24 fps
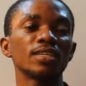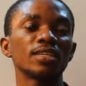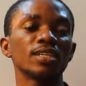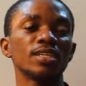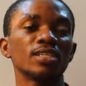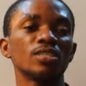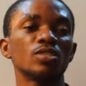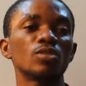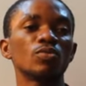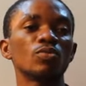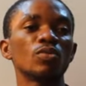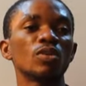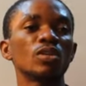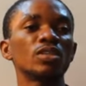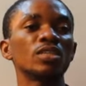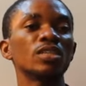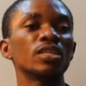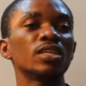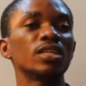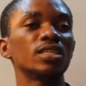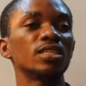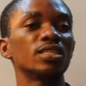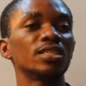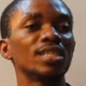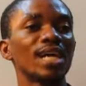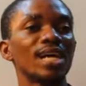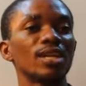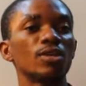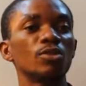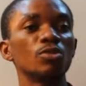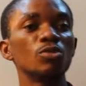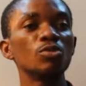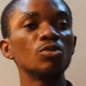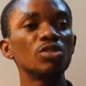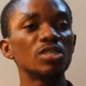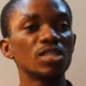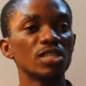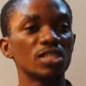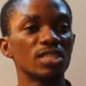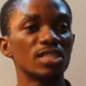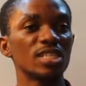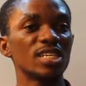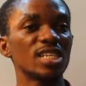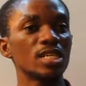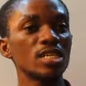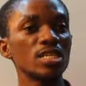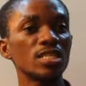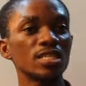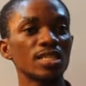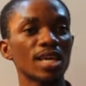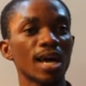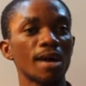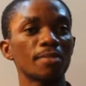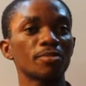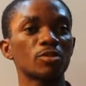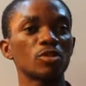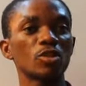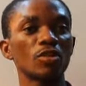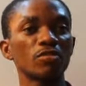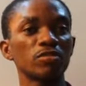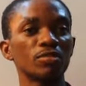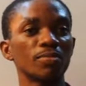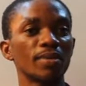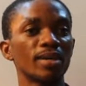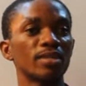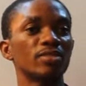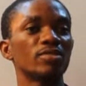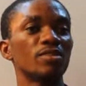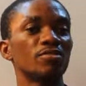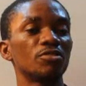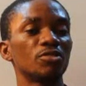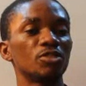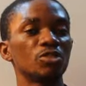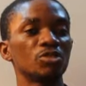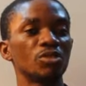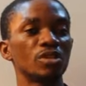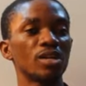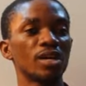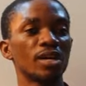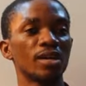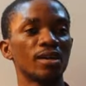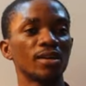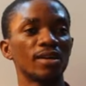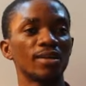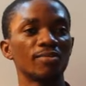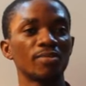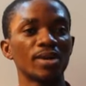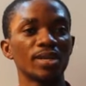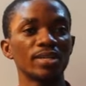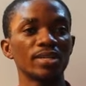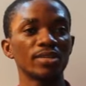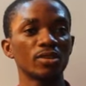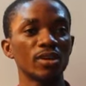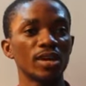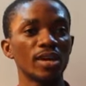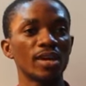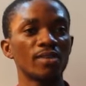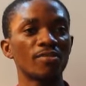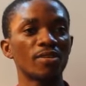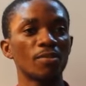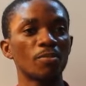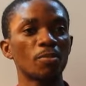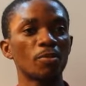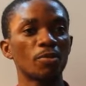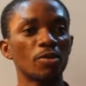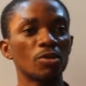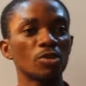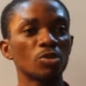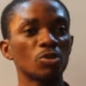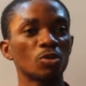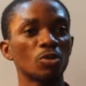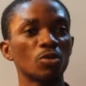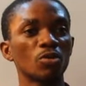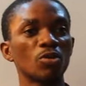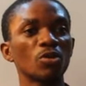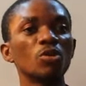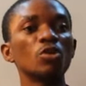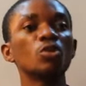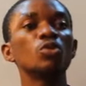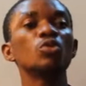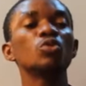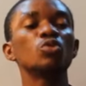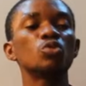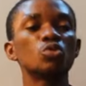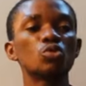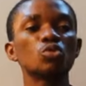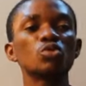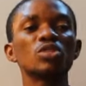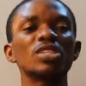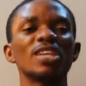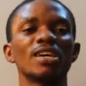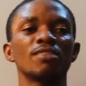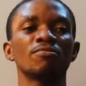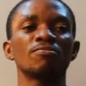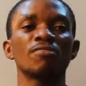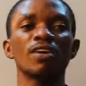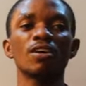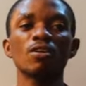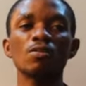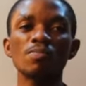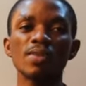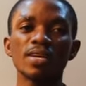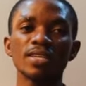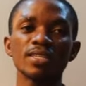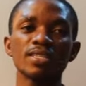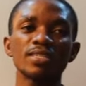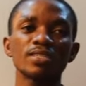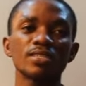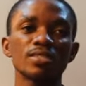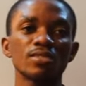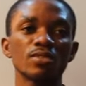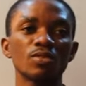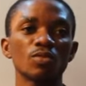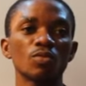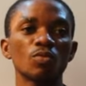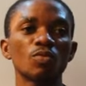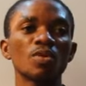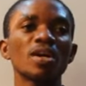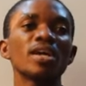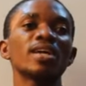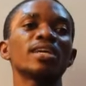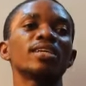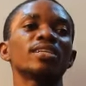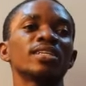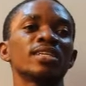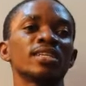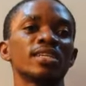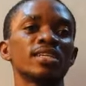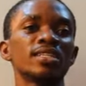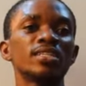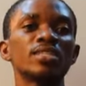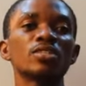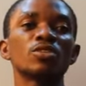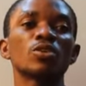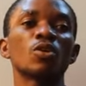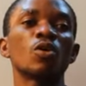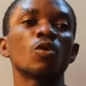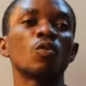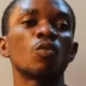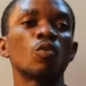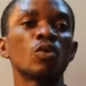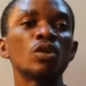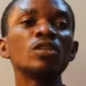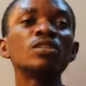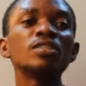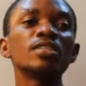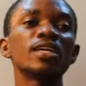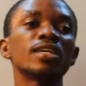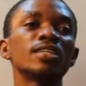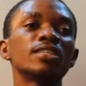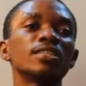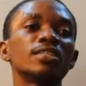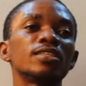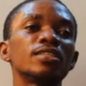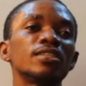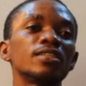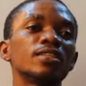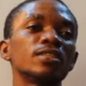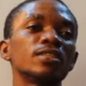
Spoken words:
is the one that loses the heat absorbed by the evaporator to the environment where the heat is unwanted.